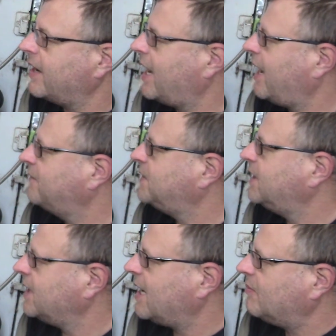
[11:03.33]
I've
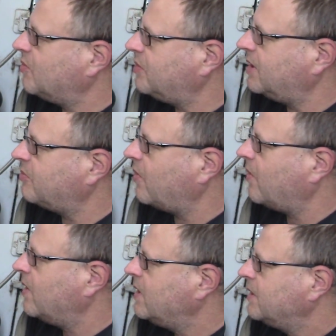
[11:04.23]
seen a couple people